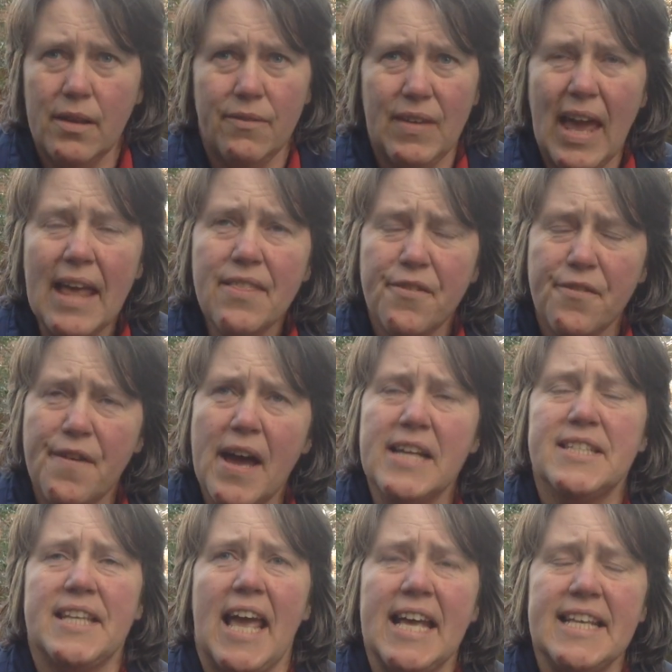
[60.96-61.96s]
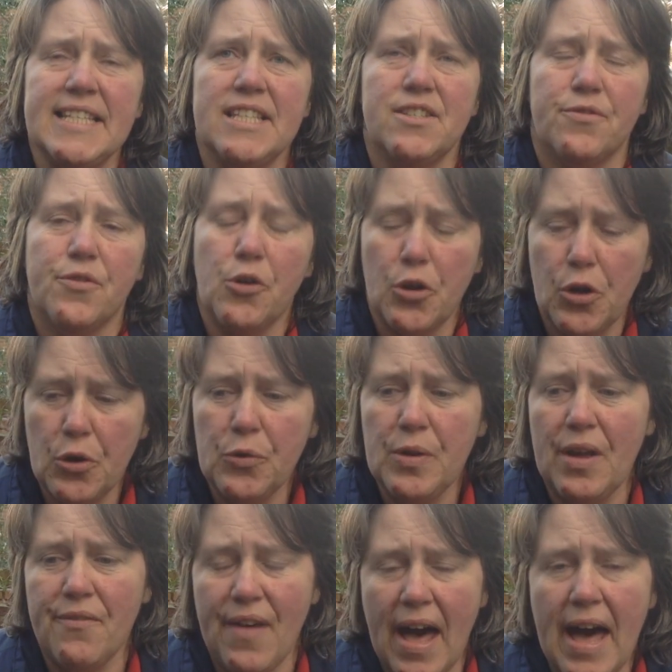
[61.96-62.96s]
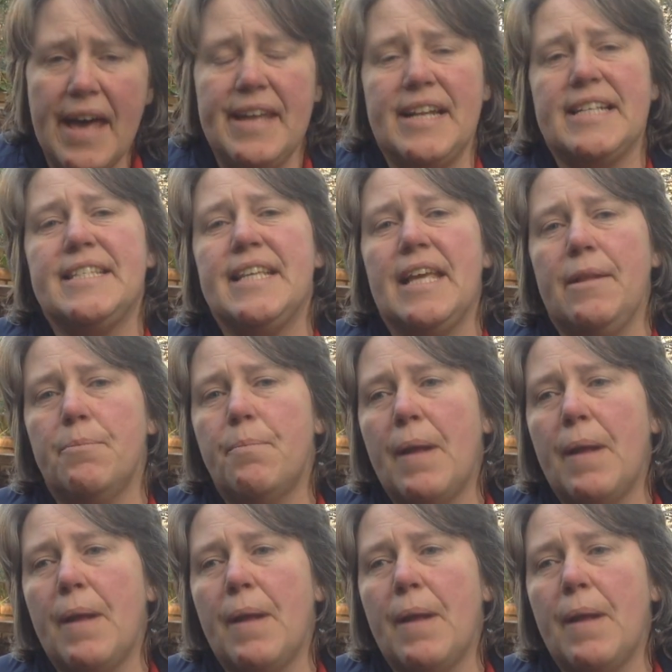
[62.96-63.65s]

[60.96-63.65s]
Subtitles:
we had the first cases of coronavirus in